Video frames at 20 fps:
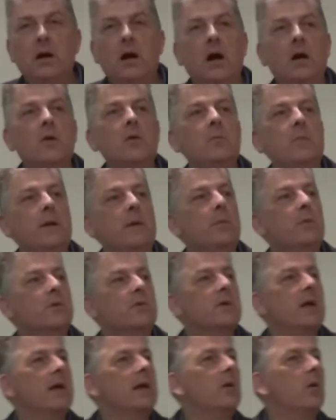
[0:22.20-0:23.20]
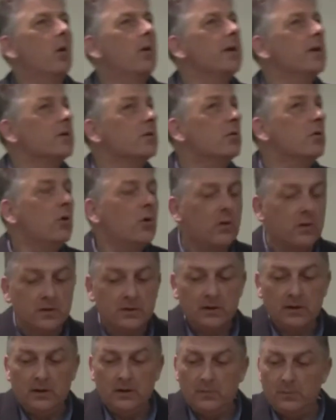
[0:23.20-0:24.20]
Other people say God is good,
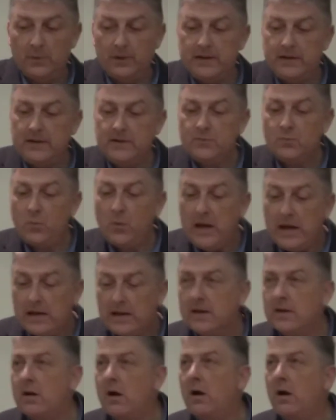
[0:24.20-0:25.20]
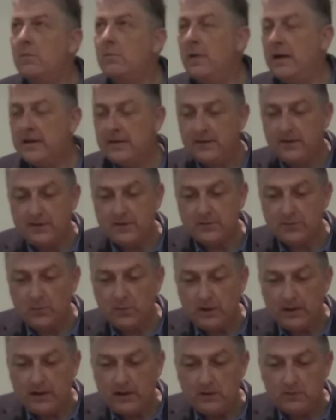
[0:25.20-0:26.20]
but he's weak. He can't make things
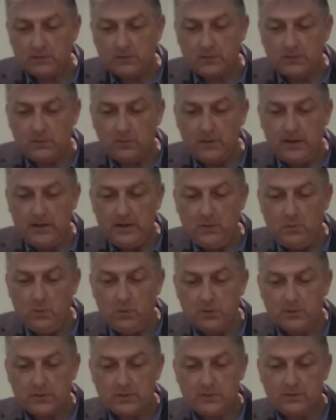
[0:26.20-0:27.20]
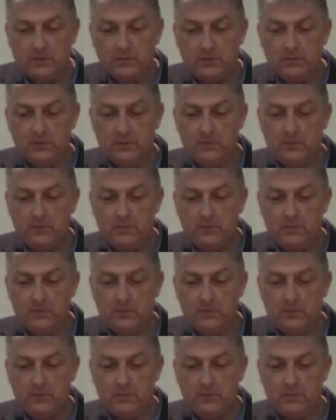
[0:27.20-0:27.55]
work out the way he wants.